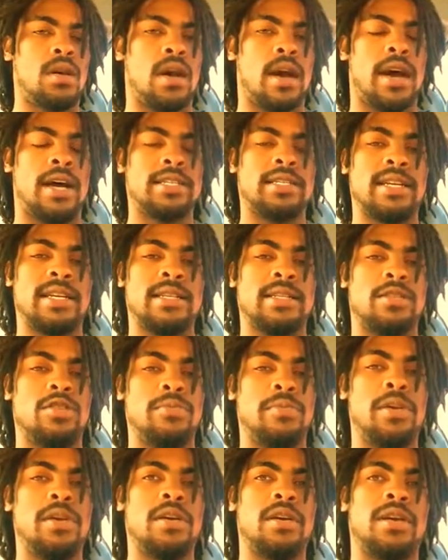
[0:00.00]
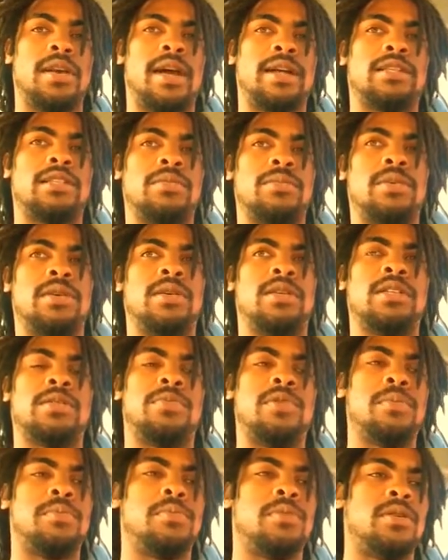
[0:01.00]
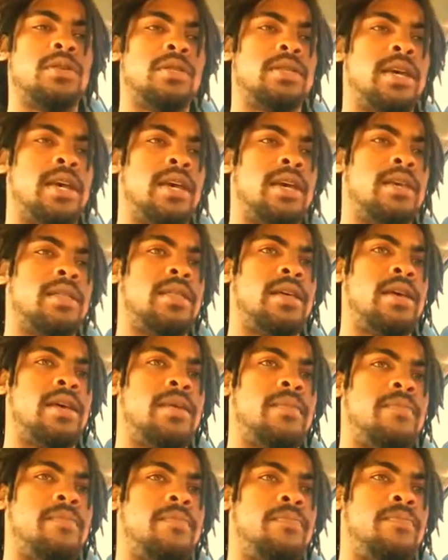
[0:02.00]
I say it's to be or not to be, because people will say that